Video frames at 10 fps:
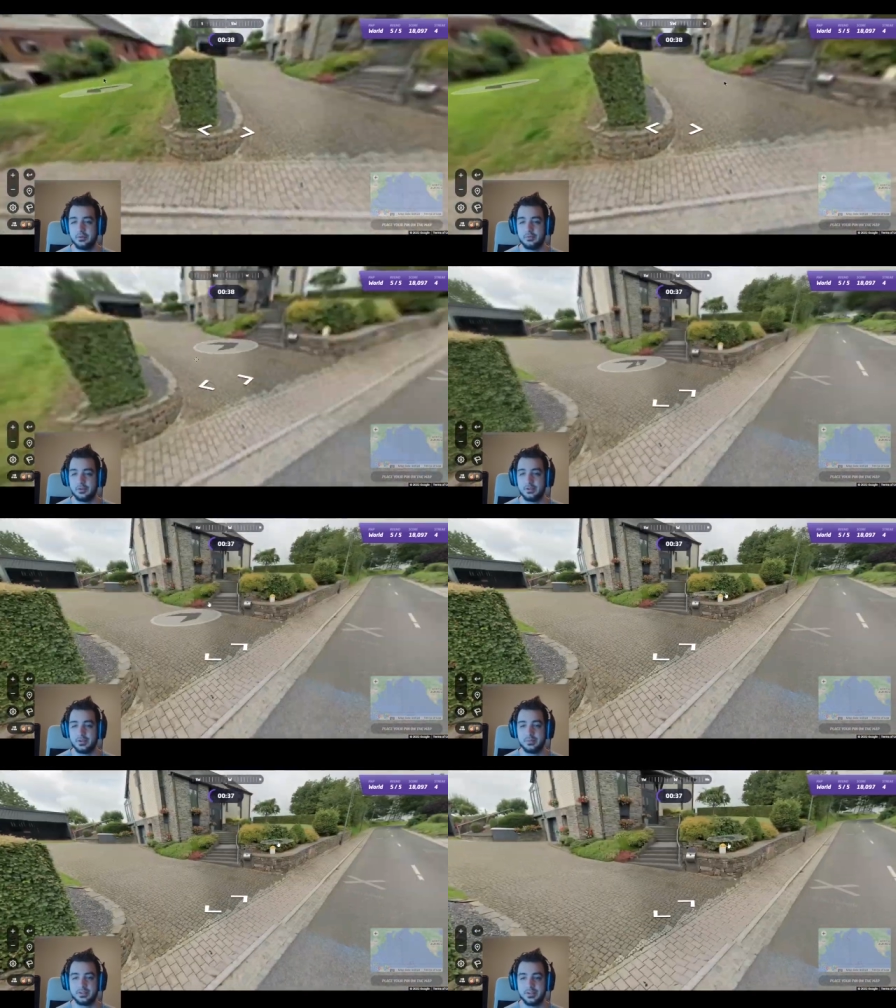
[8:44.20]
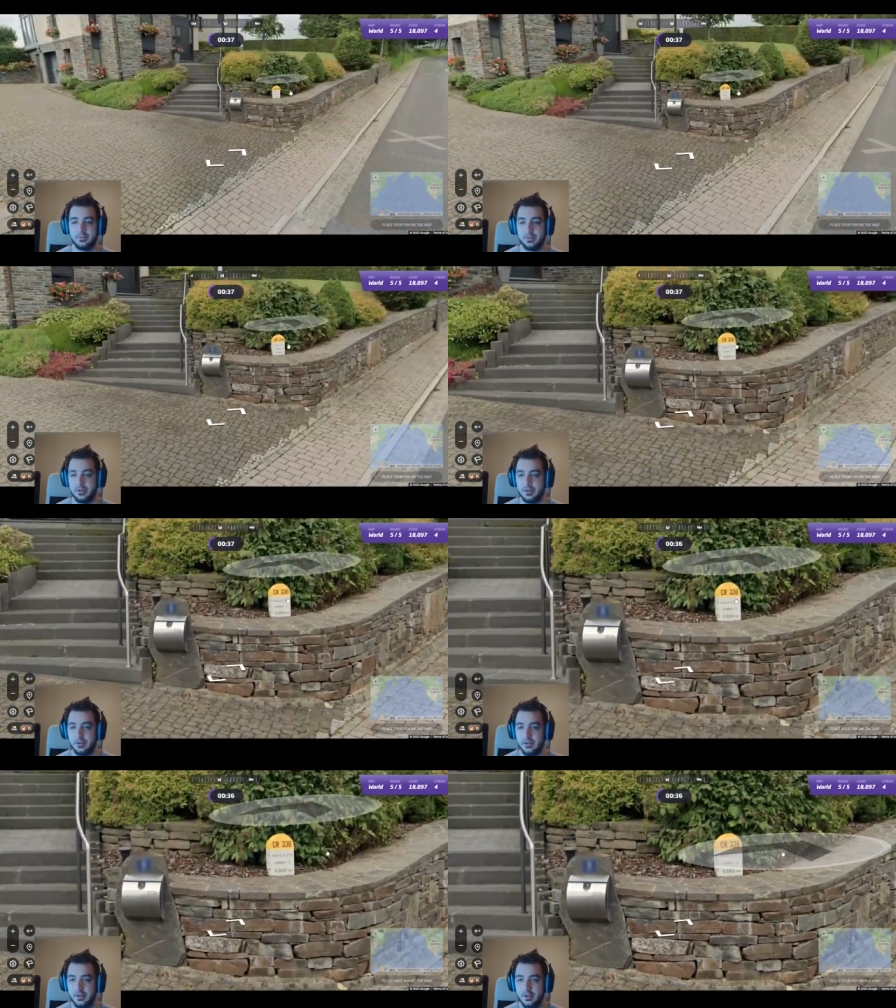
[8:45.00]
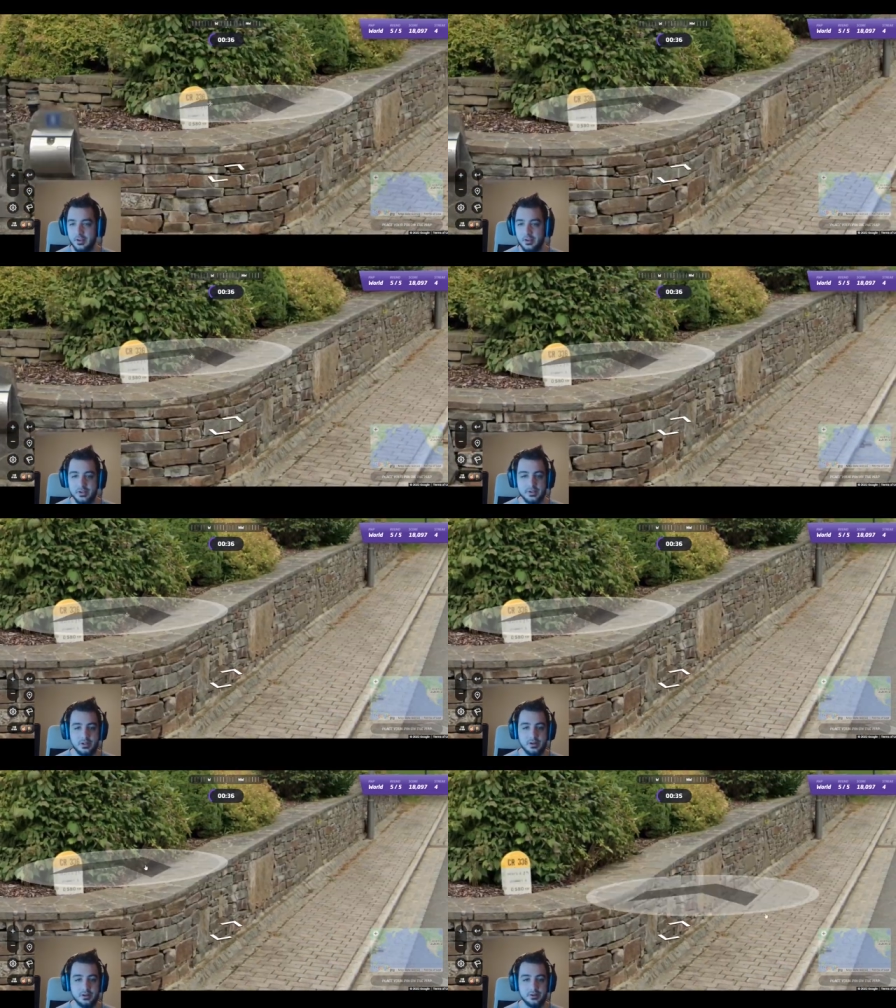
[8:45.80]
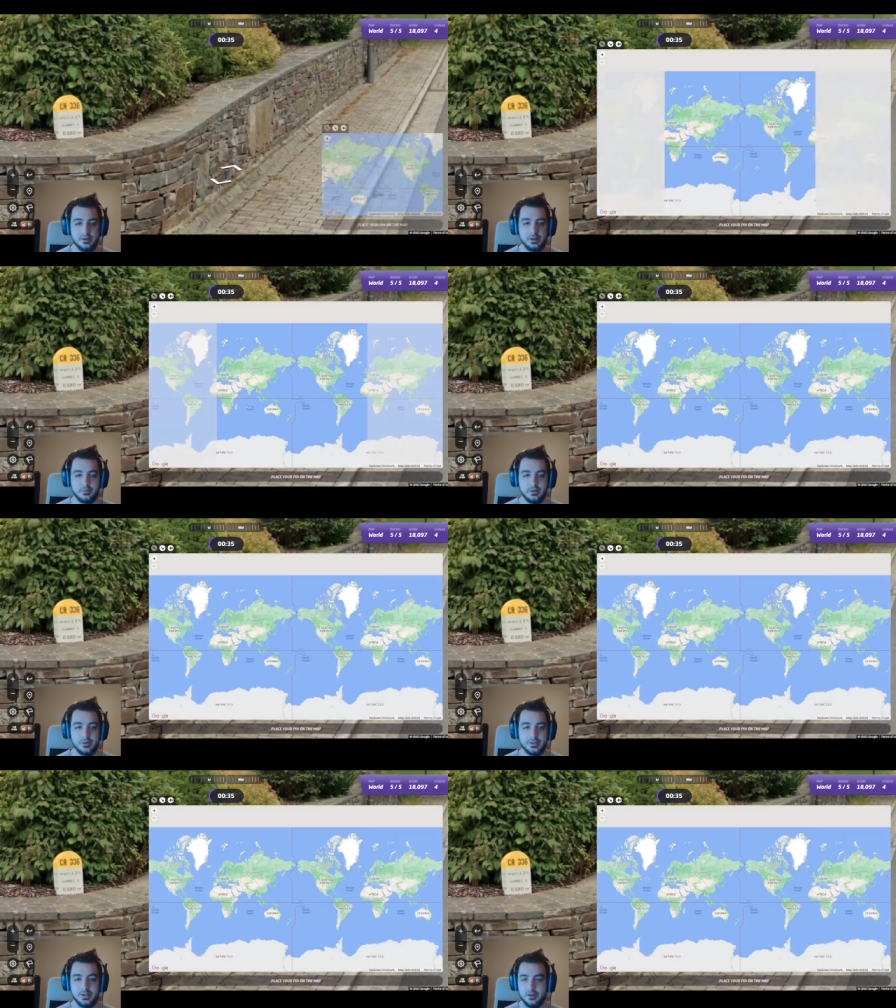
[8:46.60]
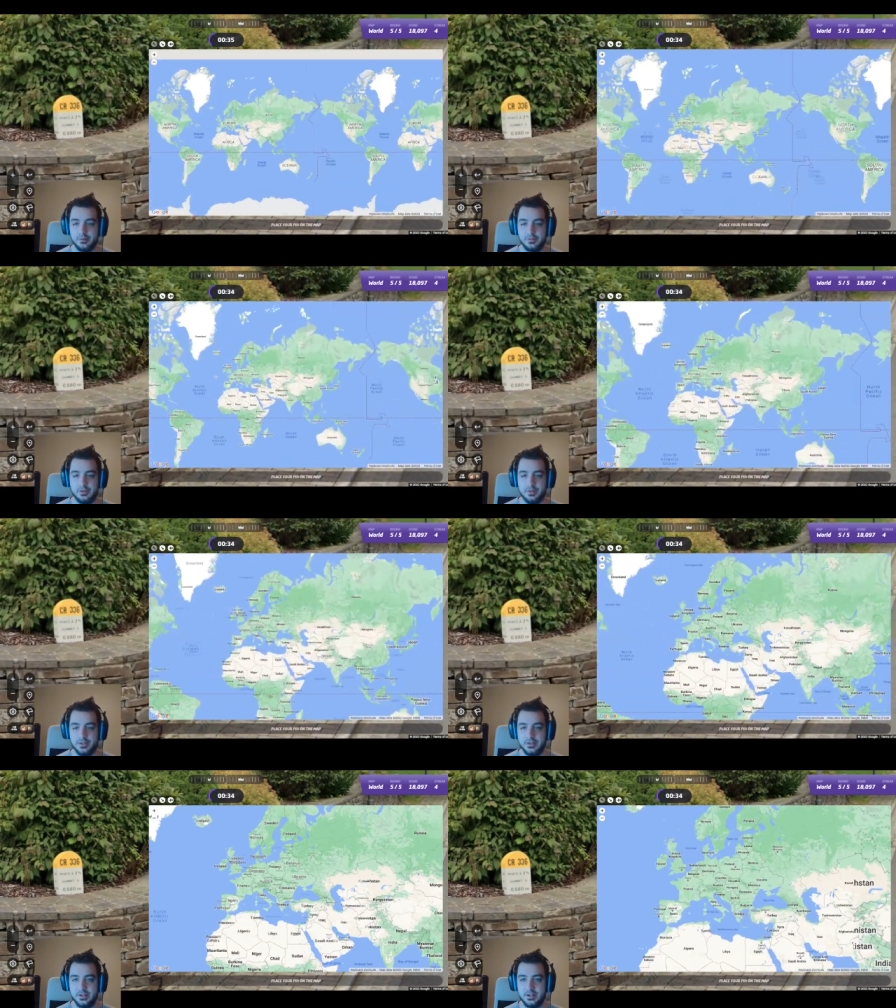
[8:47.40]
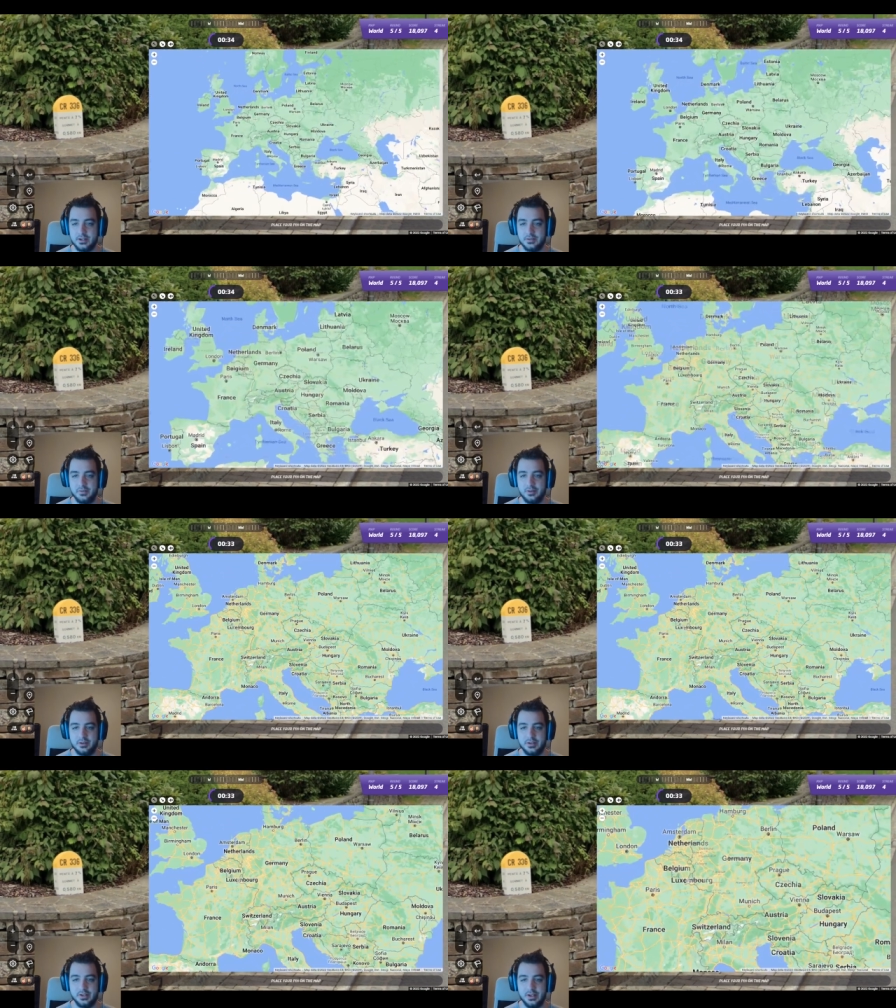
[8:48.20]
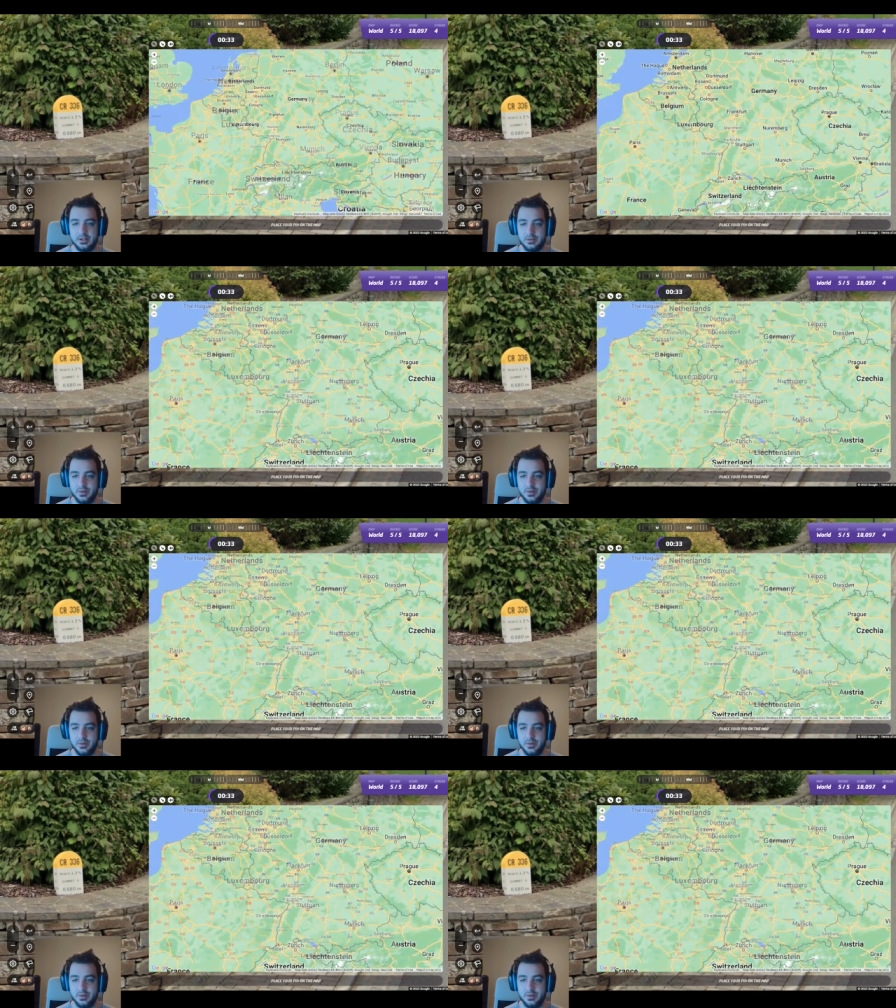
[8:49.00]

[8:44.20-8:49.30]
be real specific, CR, CR, we're on CR 336, so we have 30 seconds.